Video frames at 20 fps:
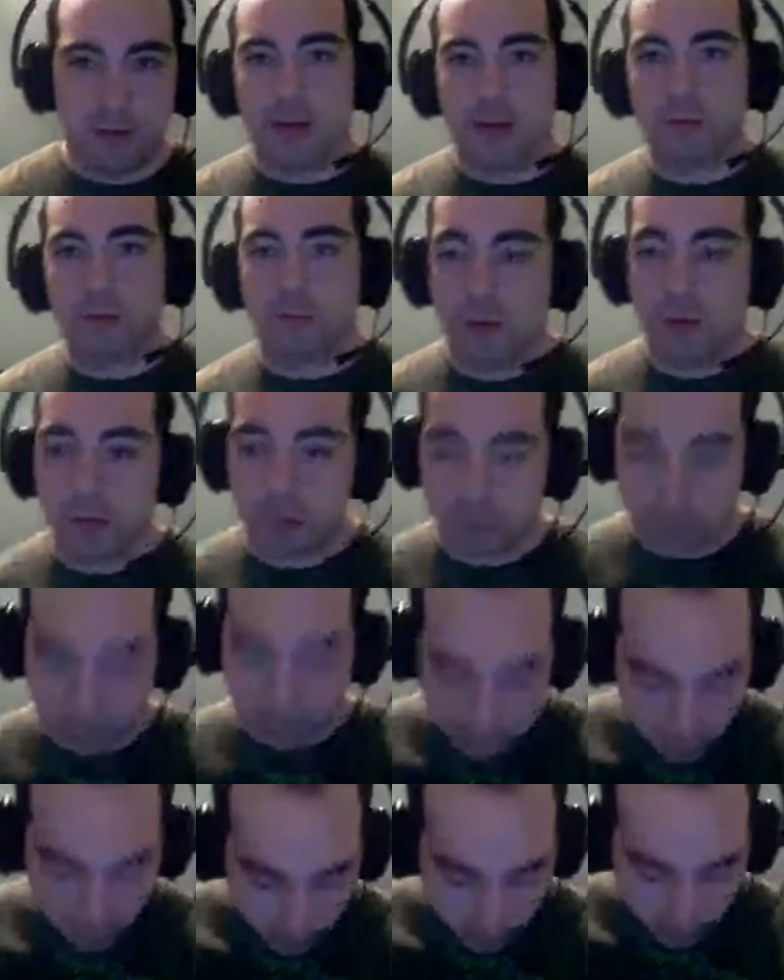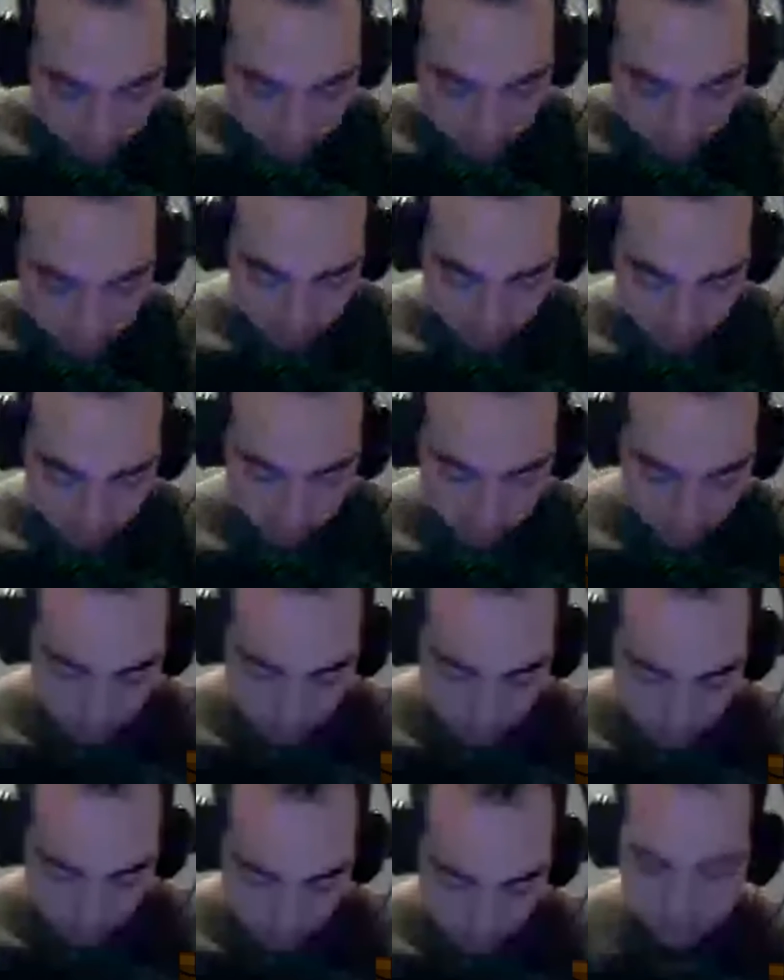rush through your
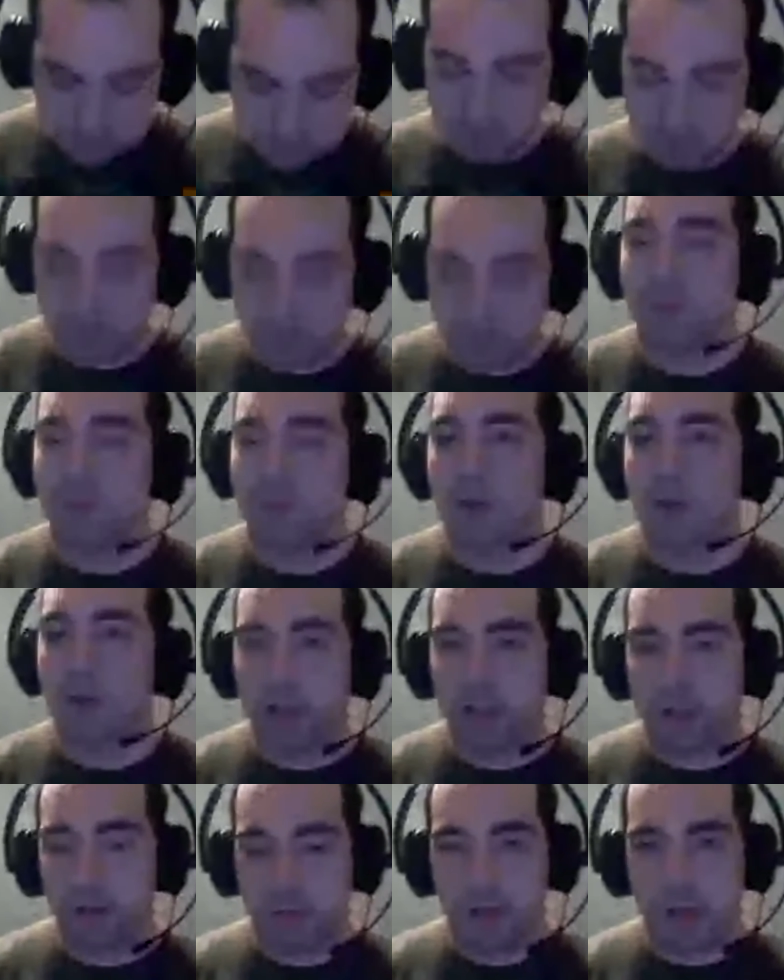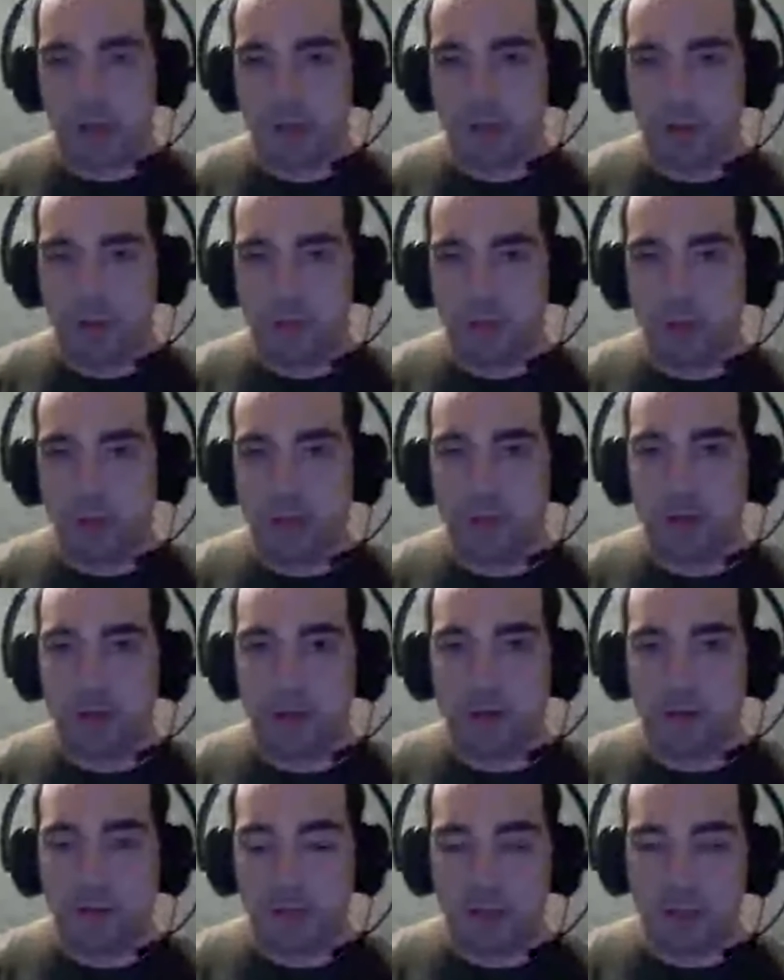body. The only thing you can think
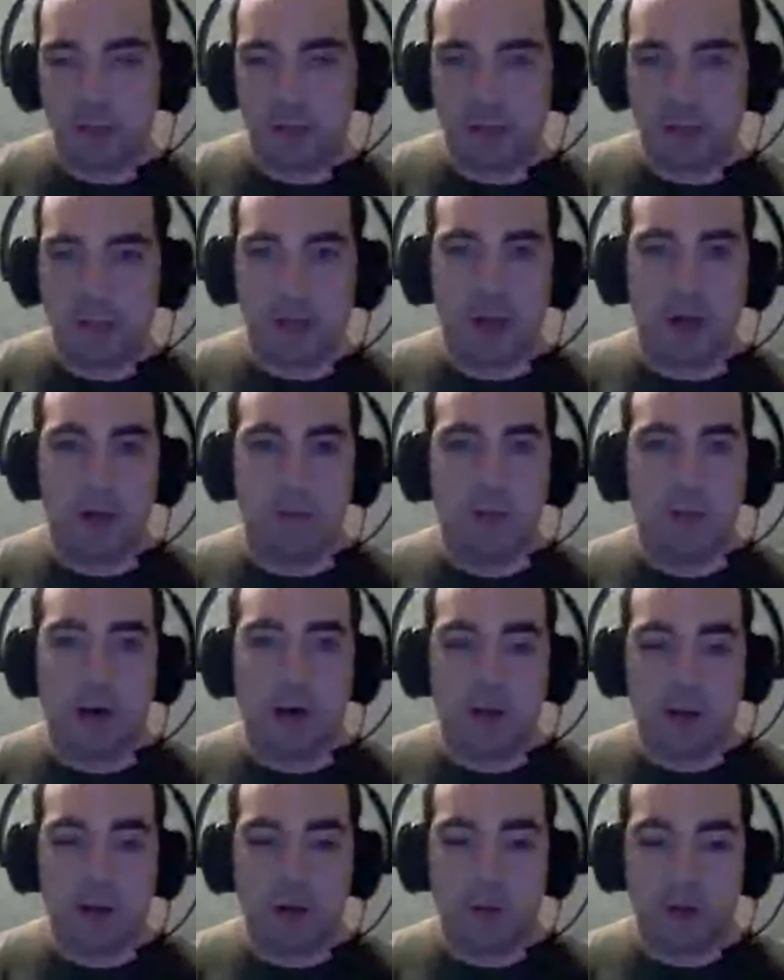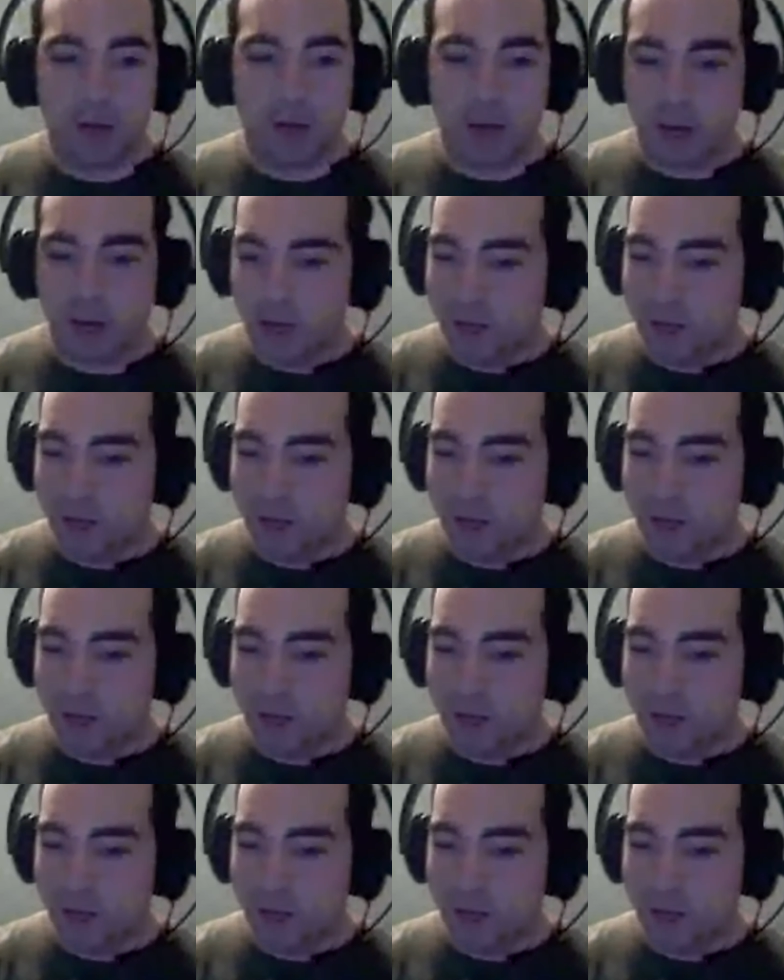of is, "I'm not okay."